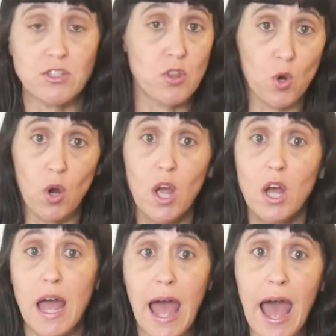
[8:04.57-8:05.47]
So they
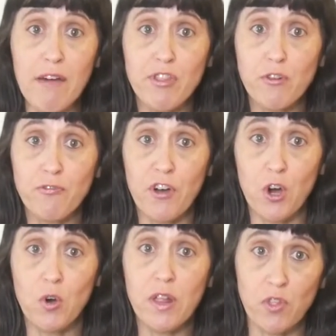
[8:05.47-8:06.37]
have their
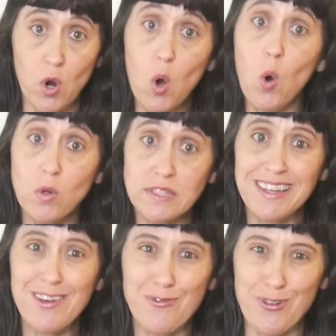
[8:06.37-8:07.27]
phone and they're
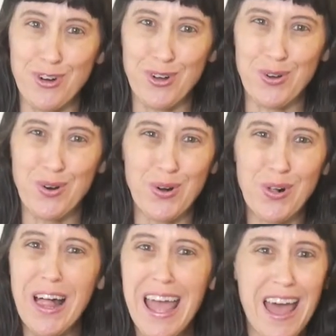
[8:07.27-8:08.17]
holding it
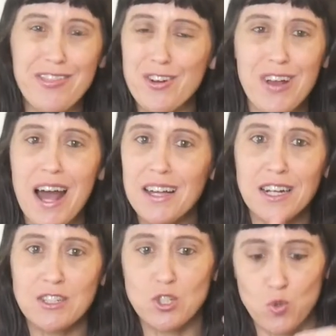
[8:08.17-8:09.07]
vertical, and they're not
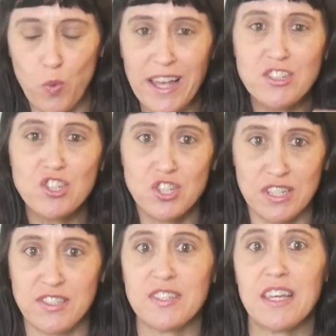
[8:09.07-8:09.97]
going to switch
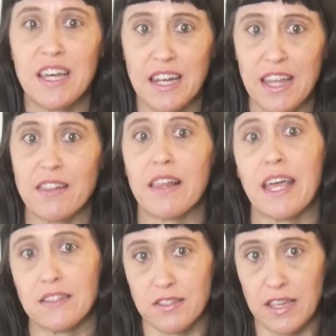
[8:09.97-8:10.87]
to see it in
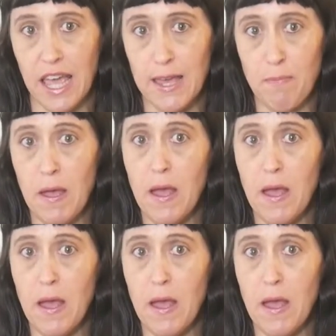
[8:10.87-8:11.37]
landscape.